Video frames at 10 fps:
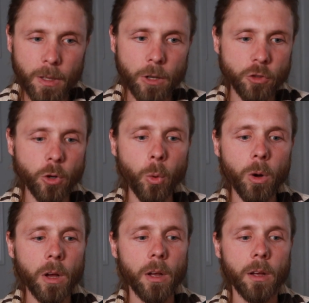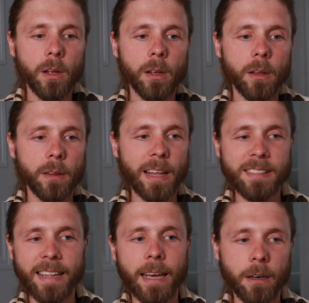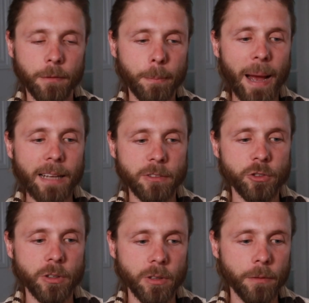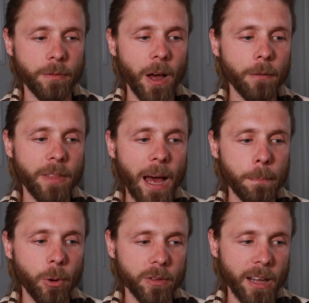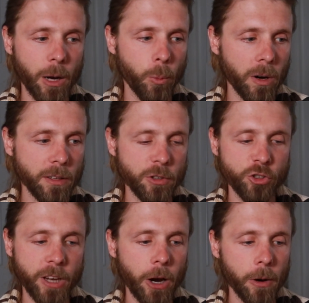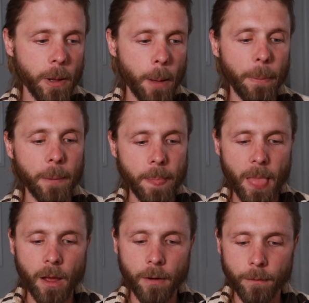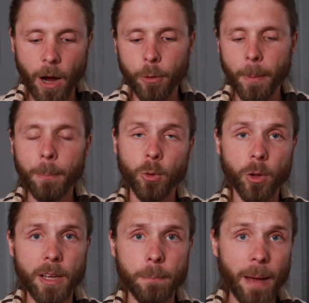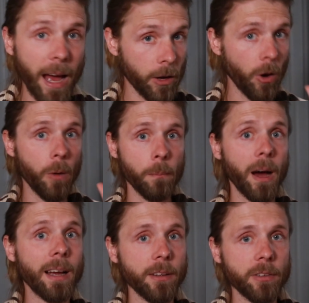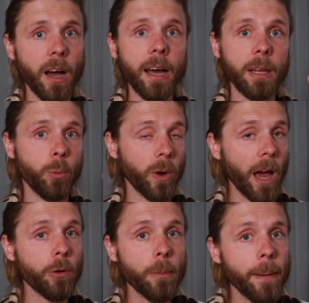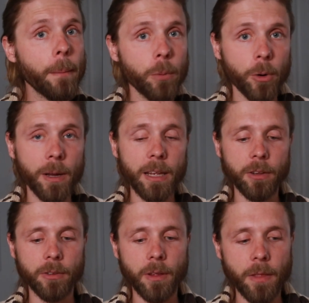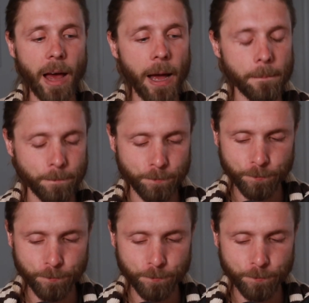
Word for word: So that's the end of the passages of, of that book that I wanted to share. But I remember looking back on my anxiety. What I remember is that